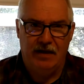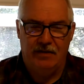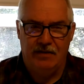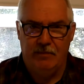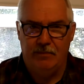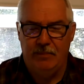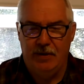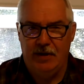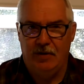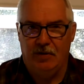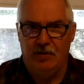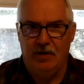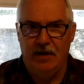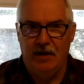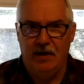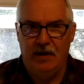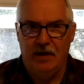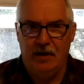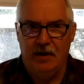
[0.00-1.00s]
of the
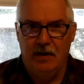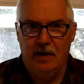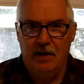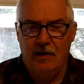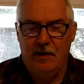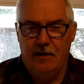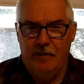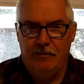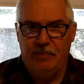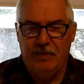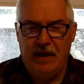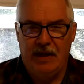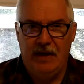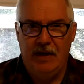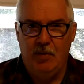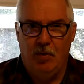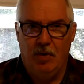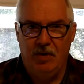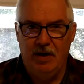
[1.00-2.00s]
building, and
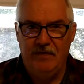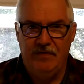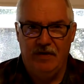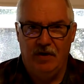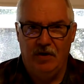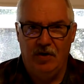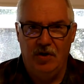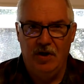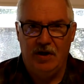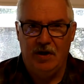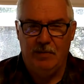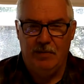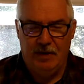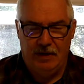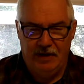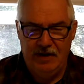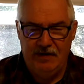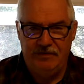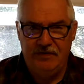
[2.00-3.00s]
he won't even look, but
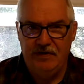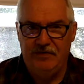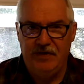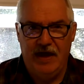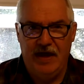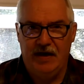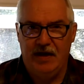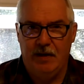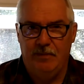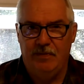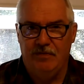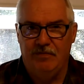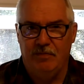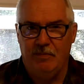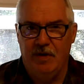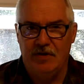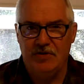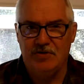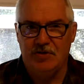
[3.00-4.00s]
lift his head up as
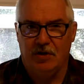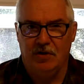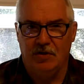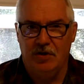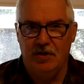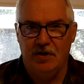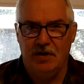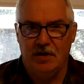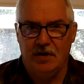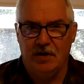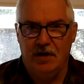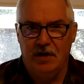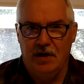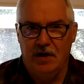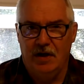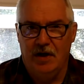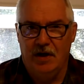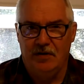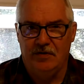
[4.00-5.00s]
much to look
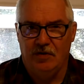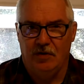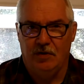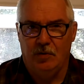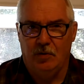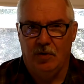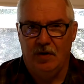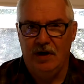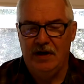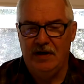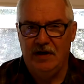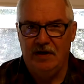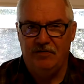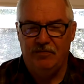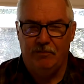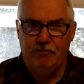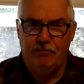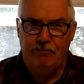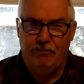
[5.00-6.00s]
unto the Lord. He
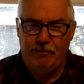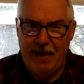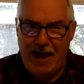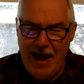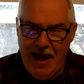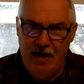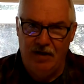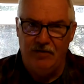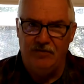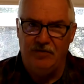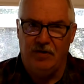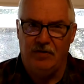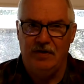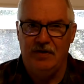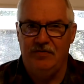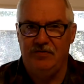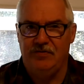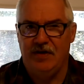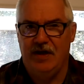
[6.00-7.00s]
just pounds on
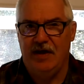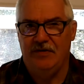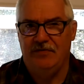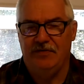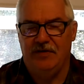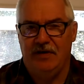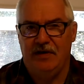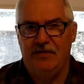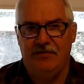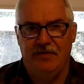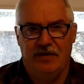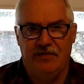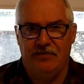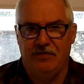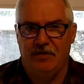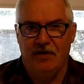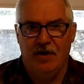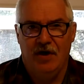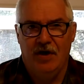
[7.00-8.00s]
his chest and he
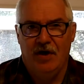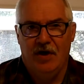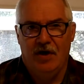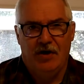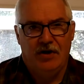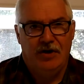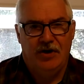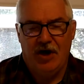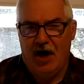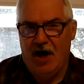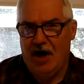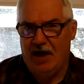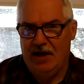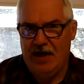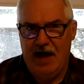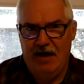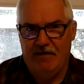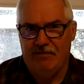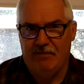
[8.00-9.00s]
says, "God
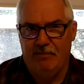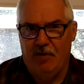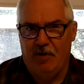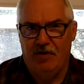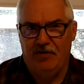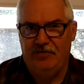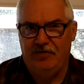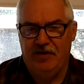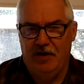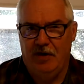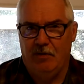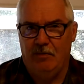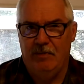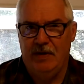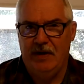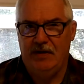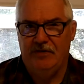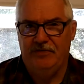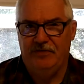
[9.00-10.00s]
have mercy on
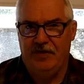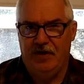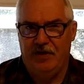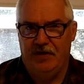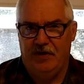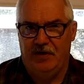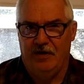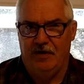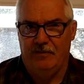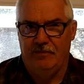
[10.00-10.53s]
me, a sinner."